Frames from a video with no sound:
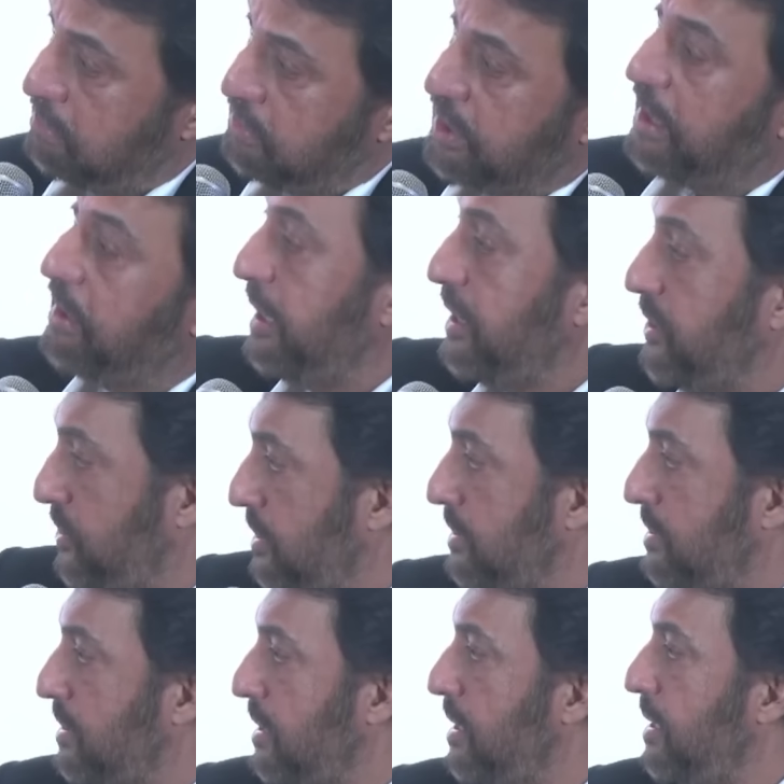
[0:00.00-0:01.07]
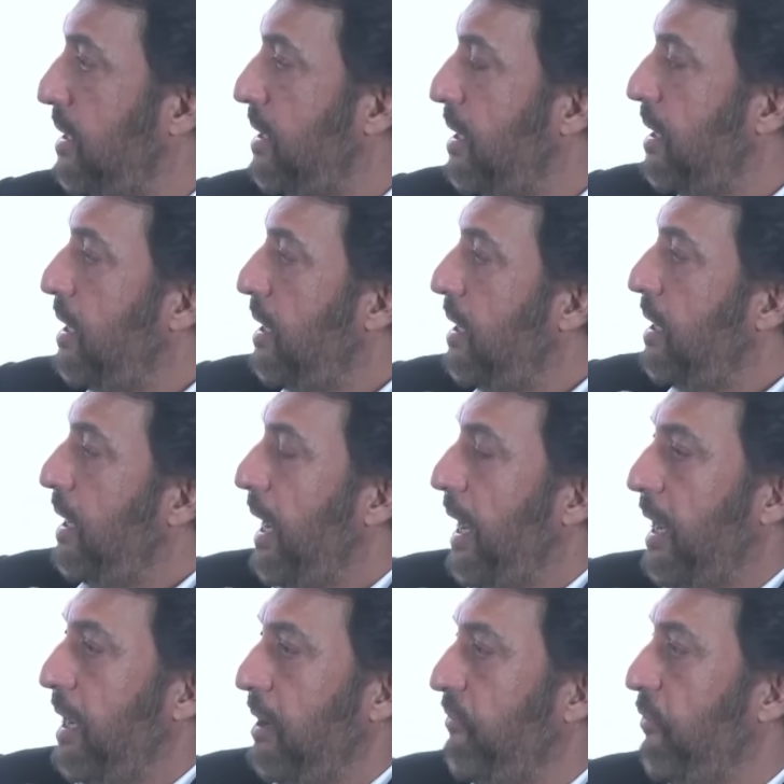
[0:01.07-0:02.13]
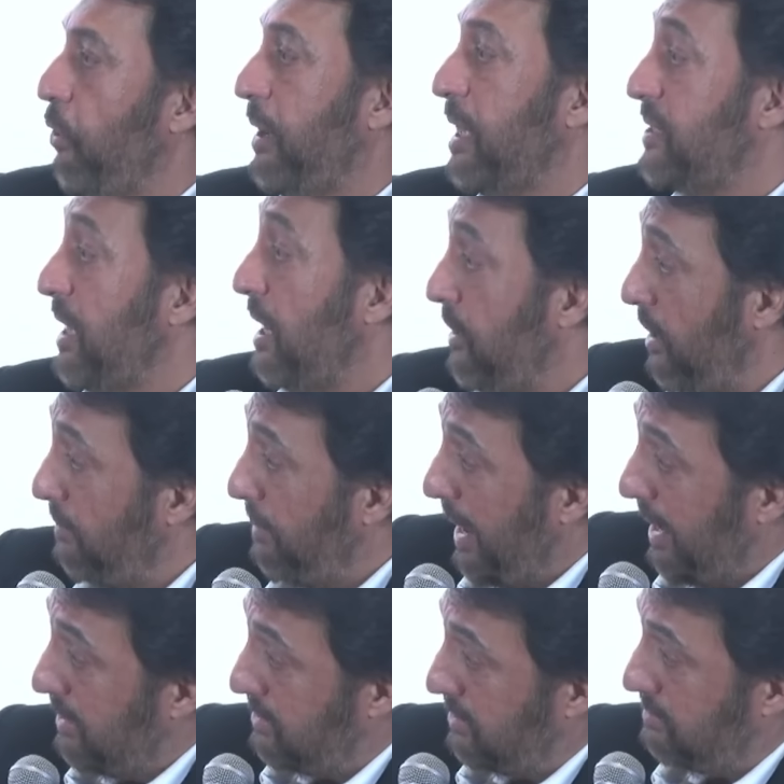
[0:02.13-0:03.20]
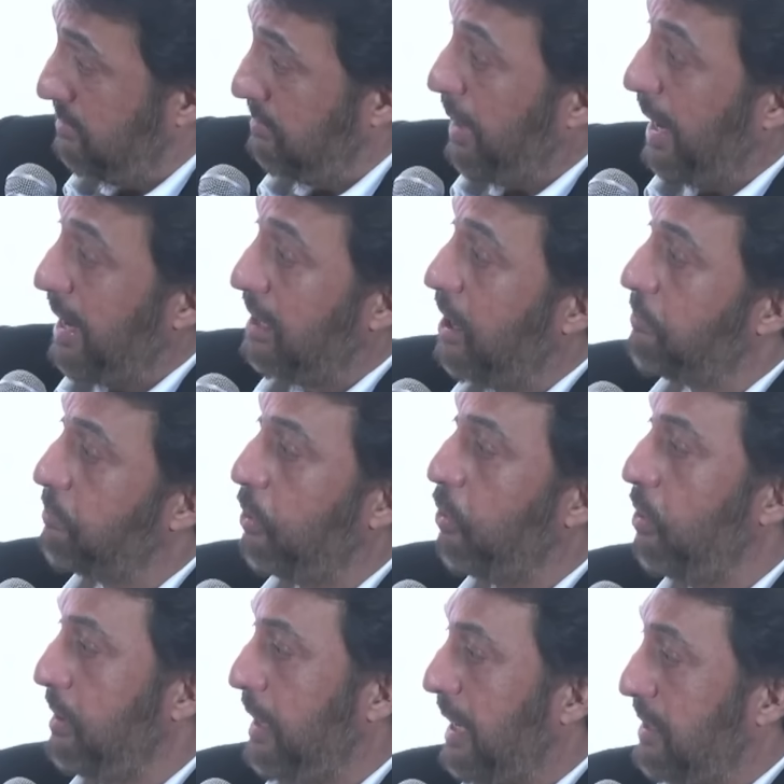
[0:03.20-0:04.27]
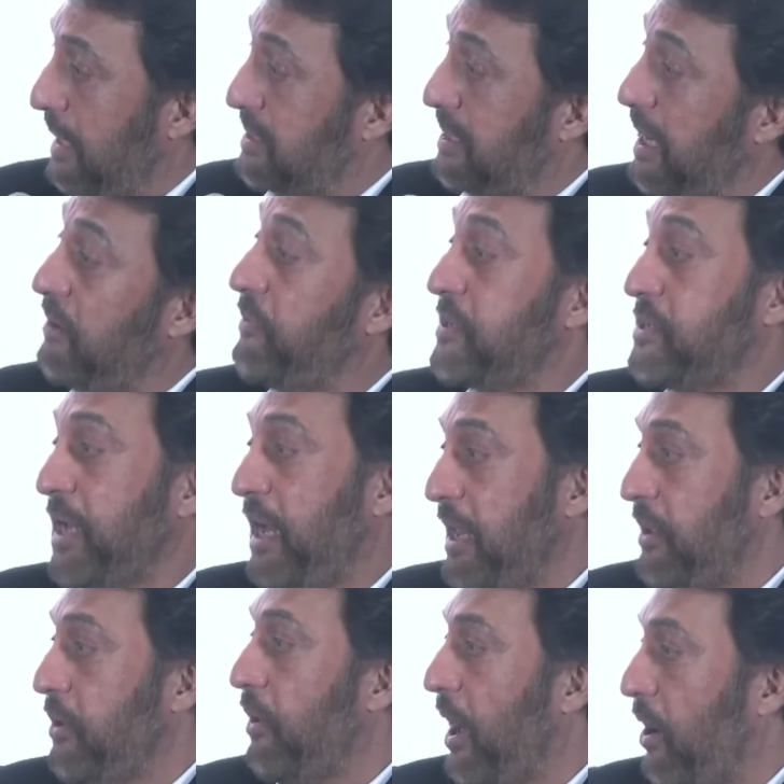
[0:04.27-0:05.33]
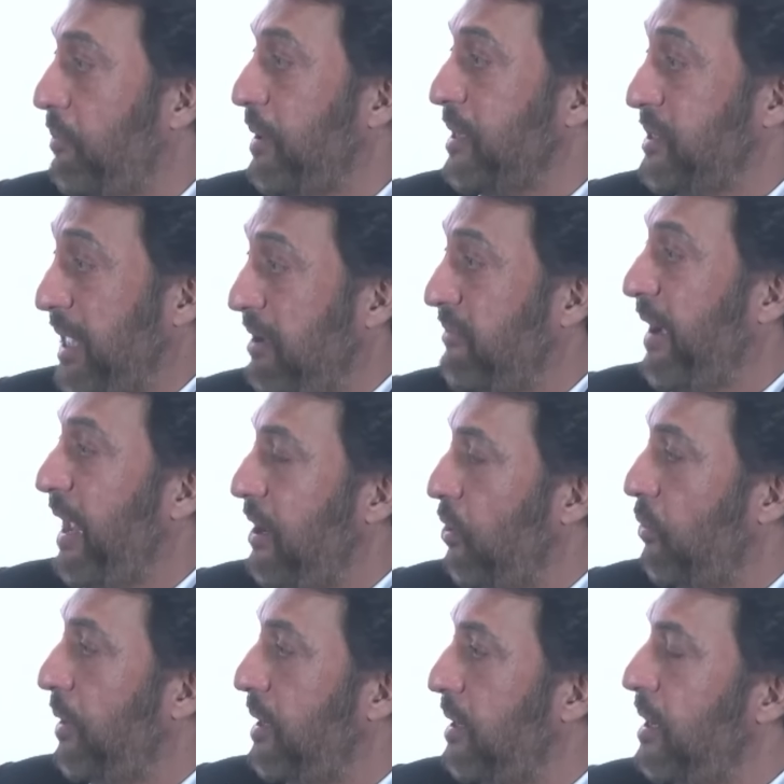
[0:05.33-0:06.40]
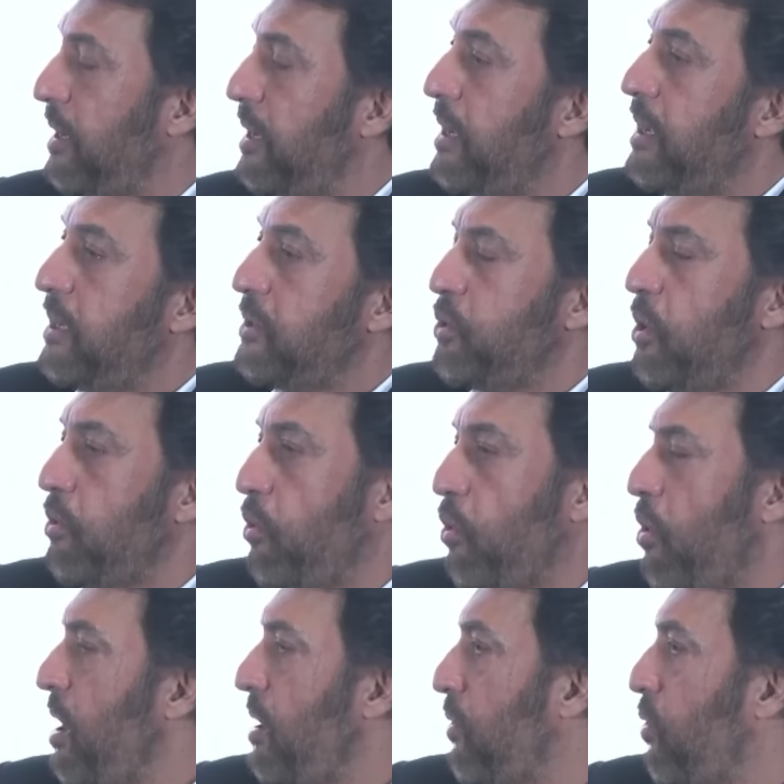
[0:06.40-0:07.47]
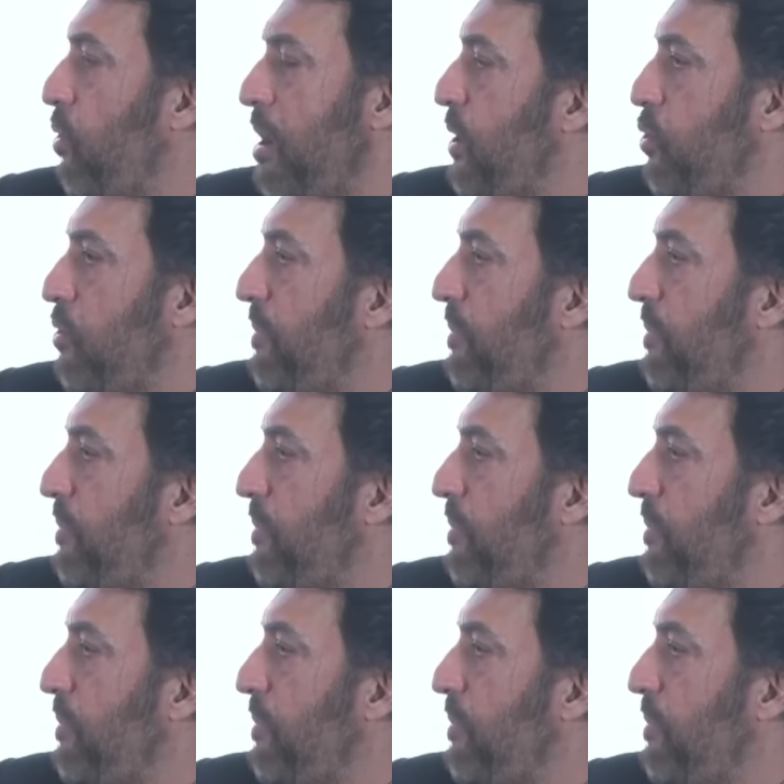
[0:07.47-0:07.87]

generations that's right and if you look at central banks buying up gold that itself is telling you how much they value it that's right so gold gold to